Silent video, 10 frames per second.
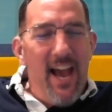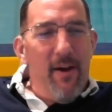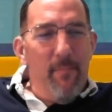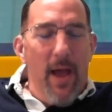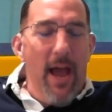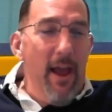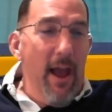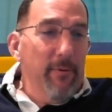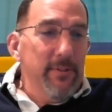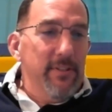
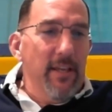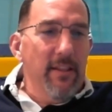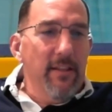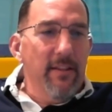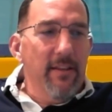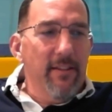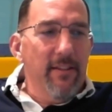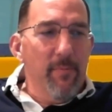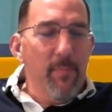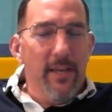I would say that
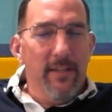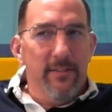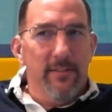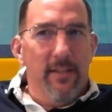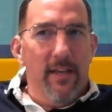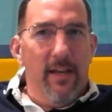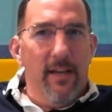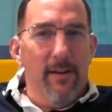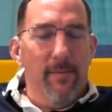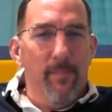the biggest
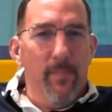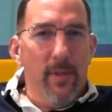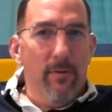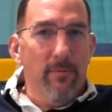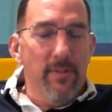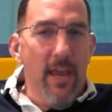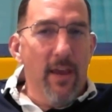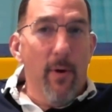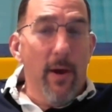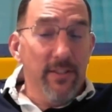
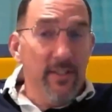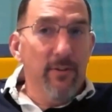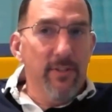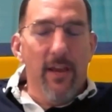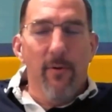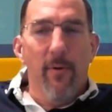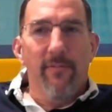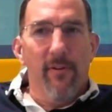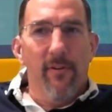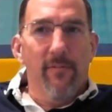single
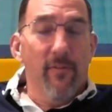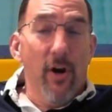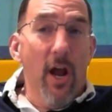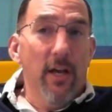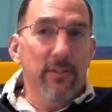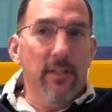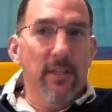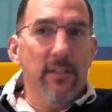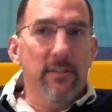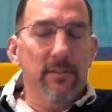takeaway for us
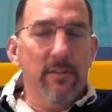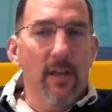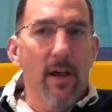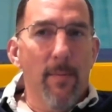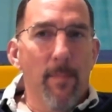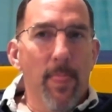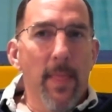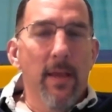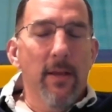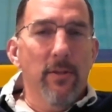is
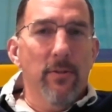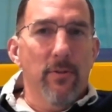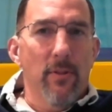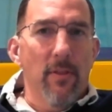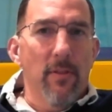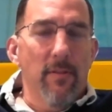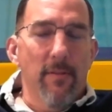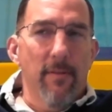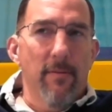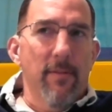
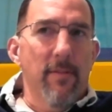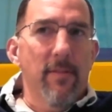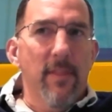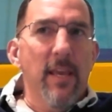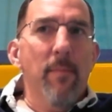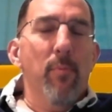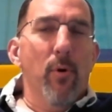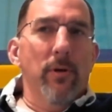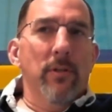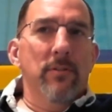the
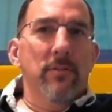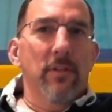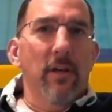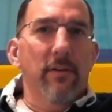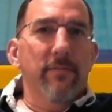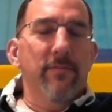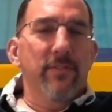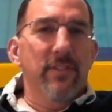importance of